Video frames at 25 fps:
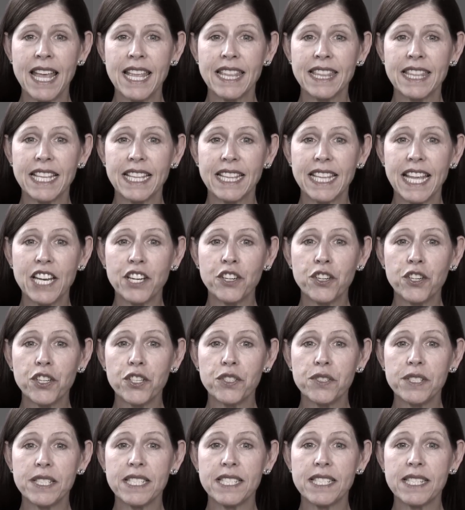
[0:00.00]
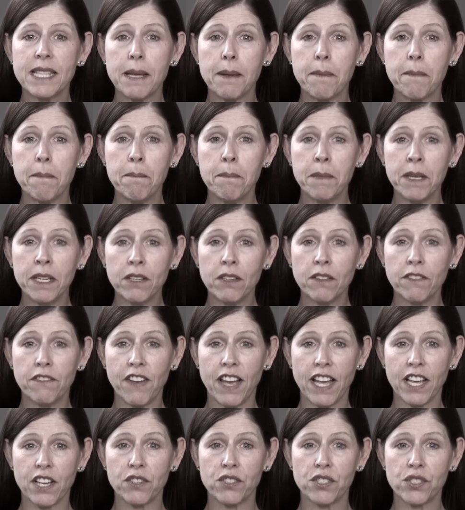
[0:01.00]
The lender uses the middle
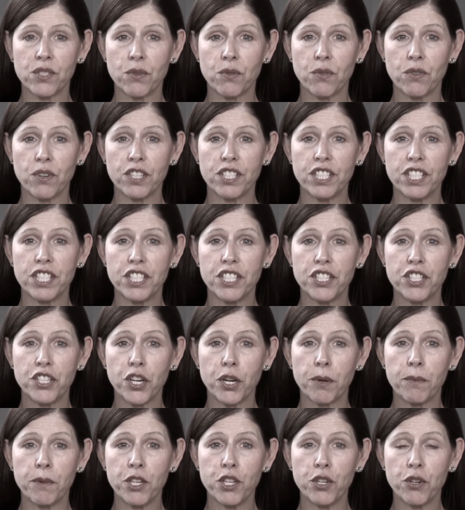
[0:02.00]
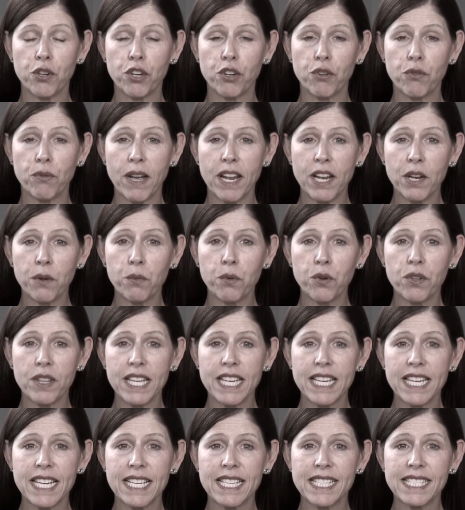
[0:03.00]
FICO score to determine your
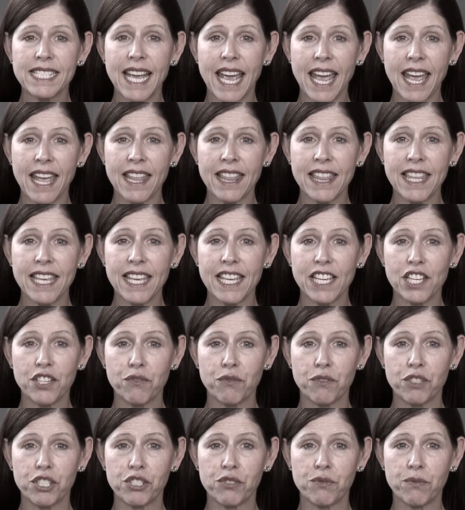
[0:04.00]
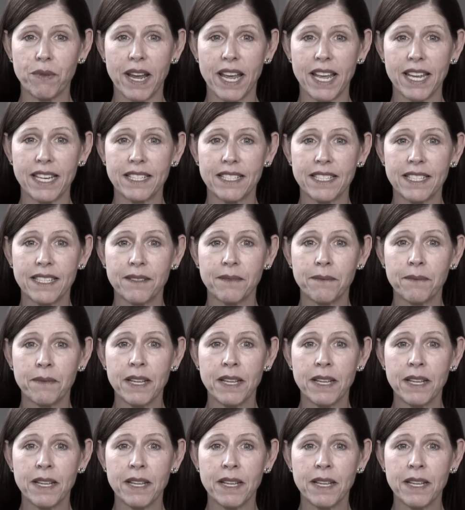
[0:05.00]
creditworthiness and the interest rate.